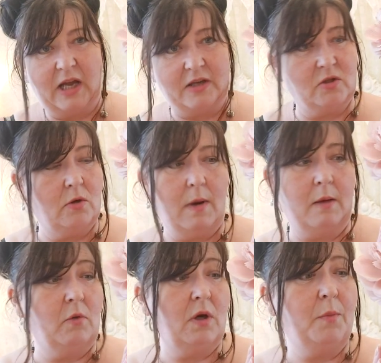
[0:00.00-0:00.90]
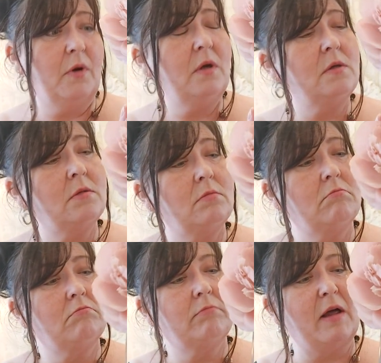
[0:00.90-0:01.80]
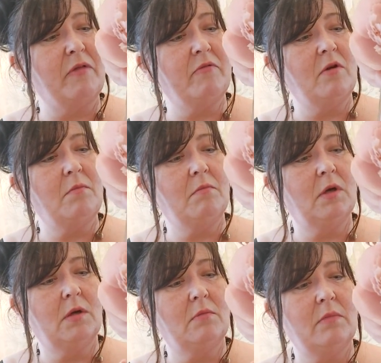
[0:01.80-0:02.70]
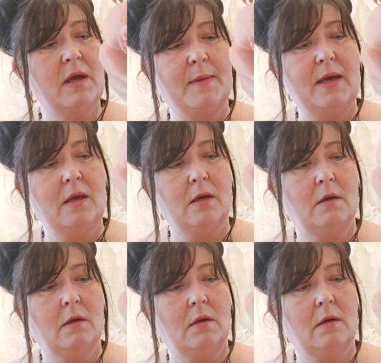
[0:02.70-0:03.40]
I don't know where I'm going to put it. Bathroom, maybe.